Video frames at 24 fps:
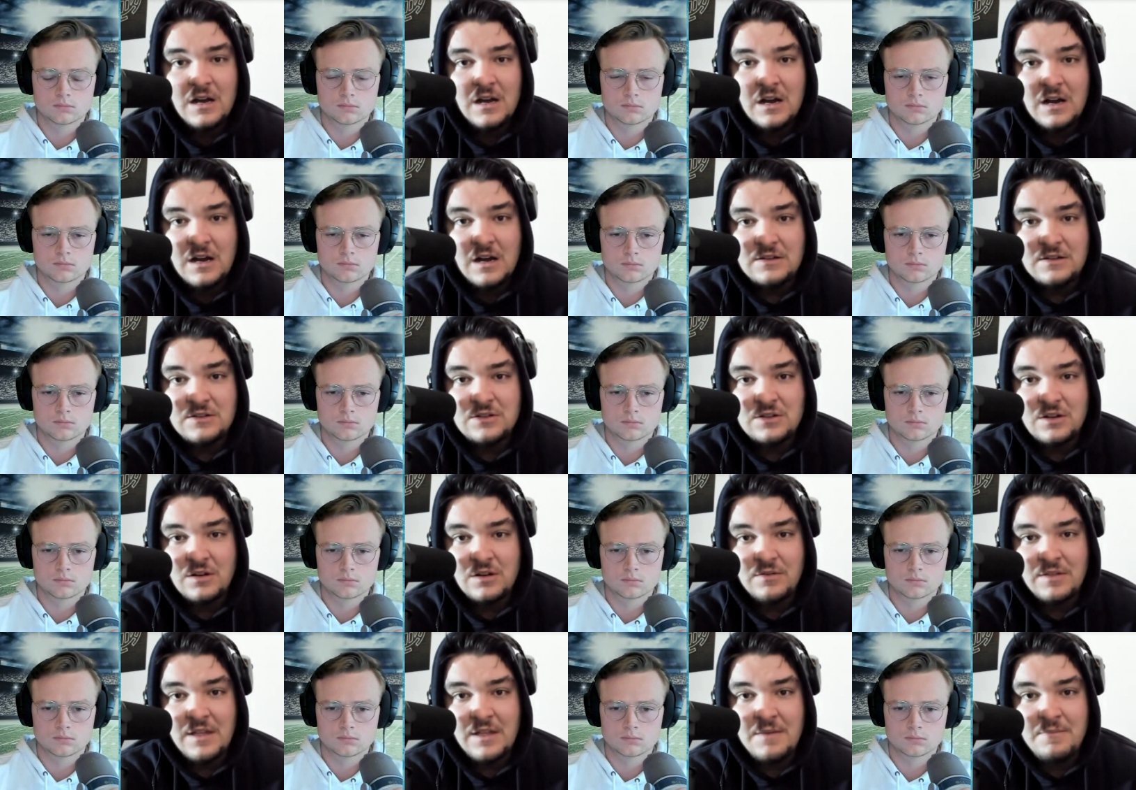Speaker 1: Uh,
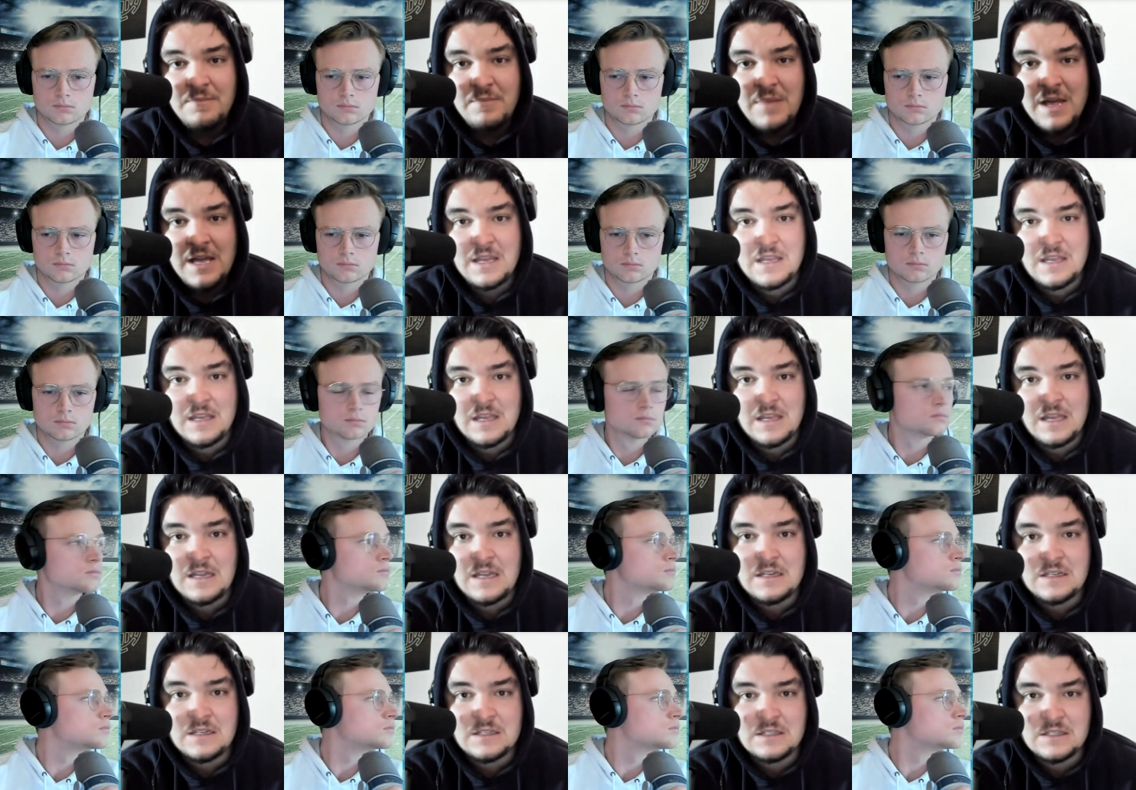so them making
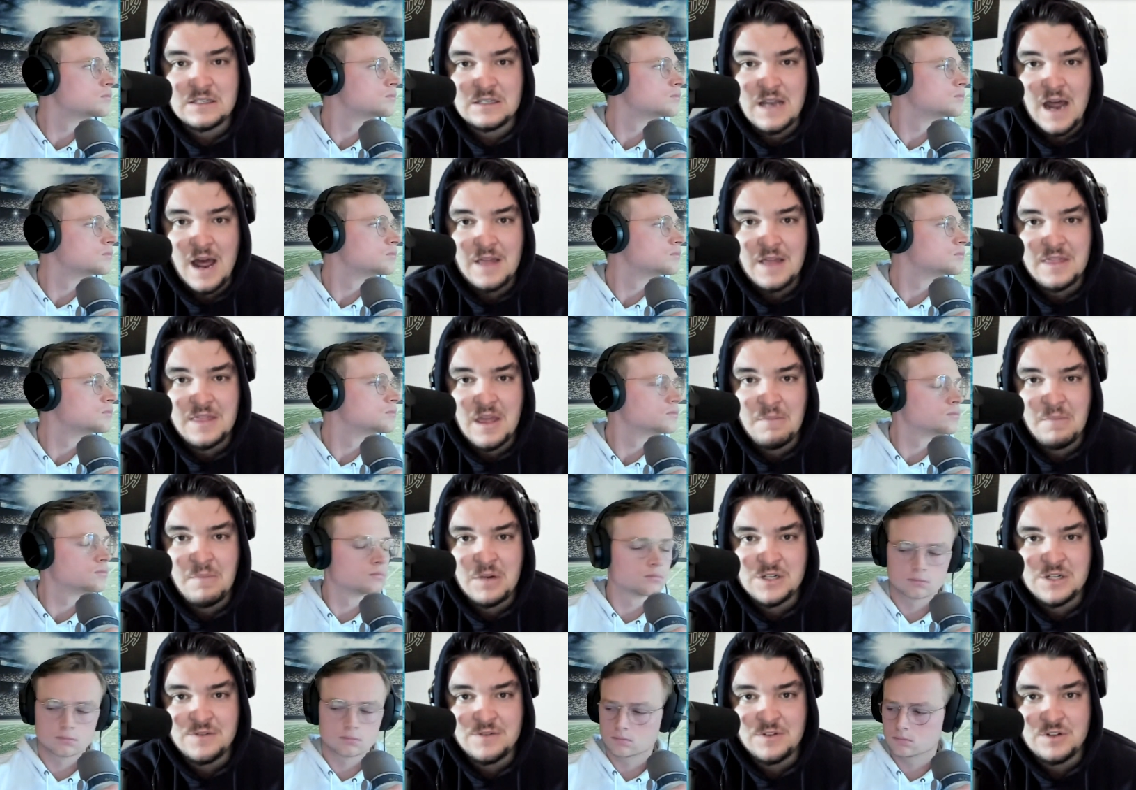it is not that
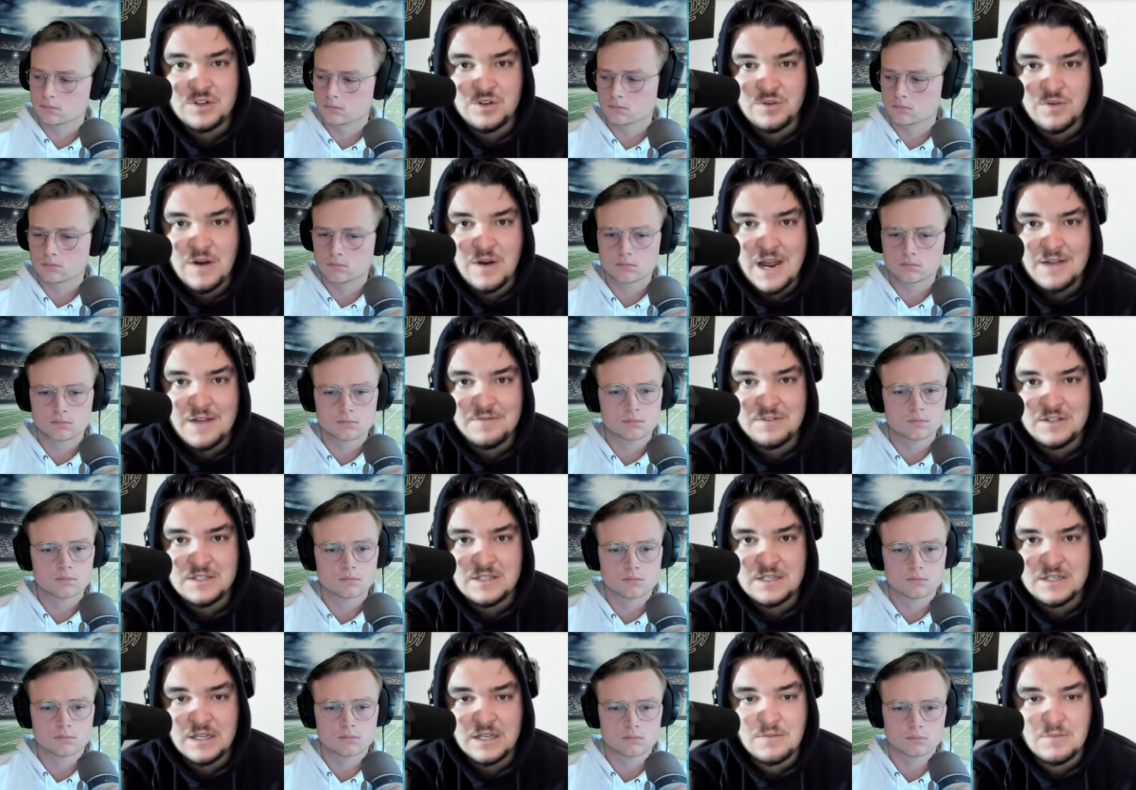much of a
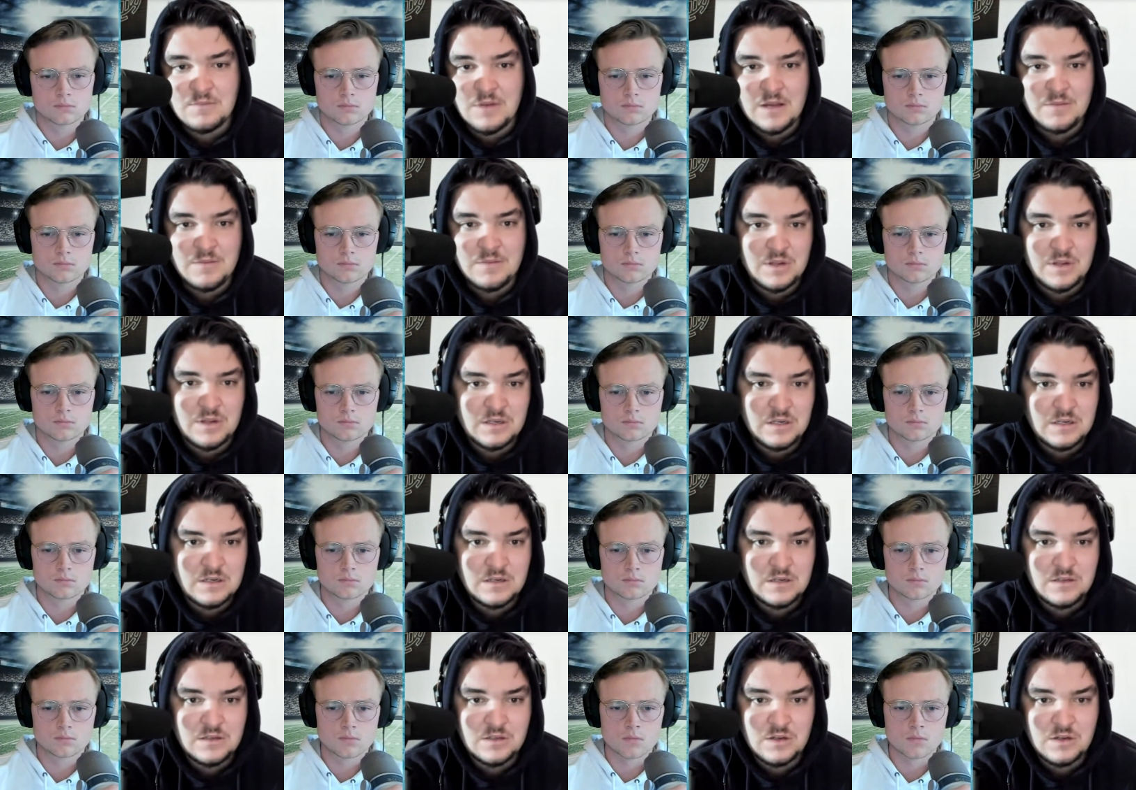travesty, in my
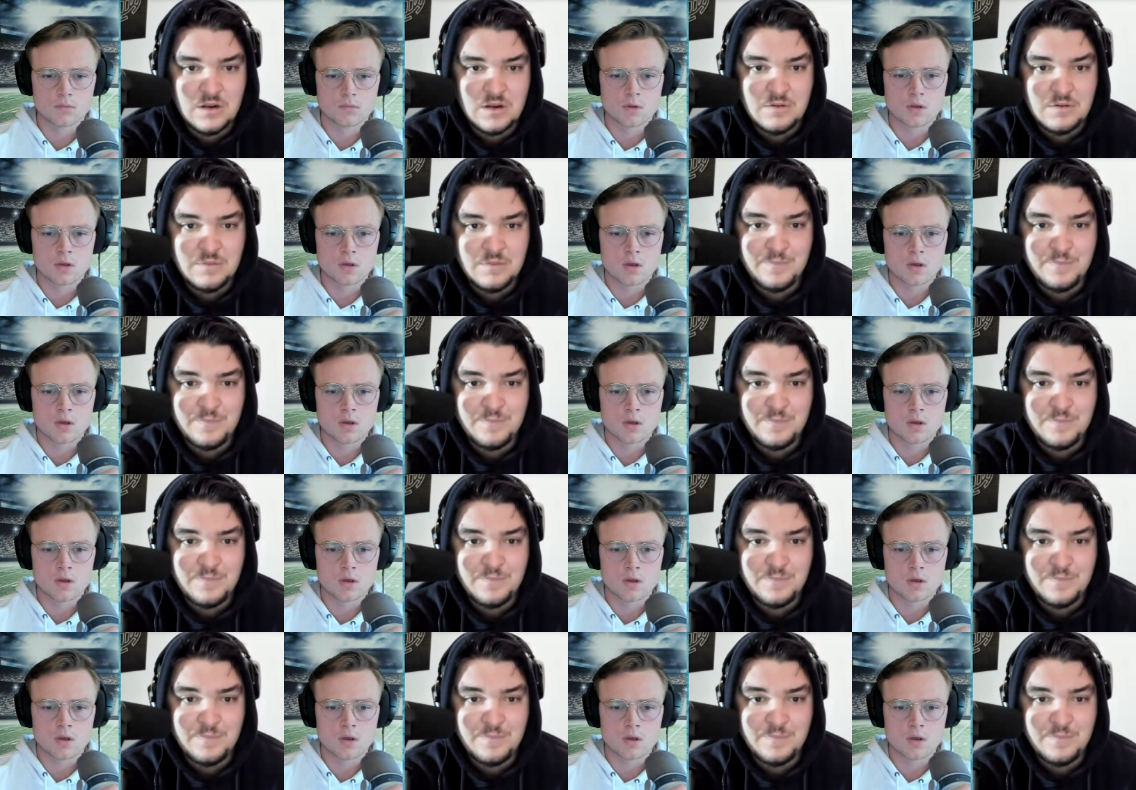opinion. So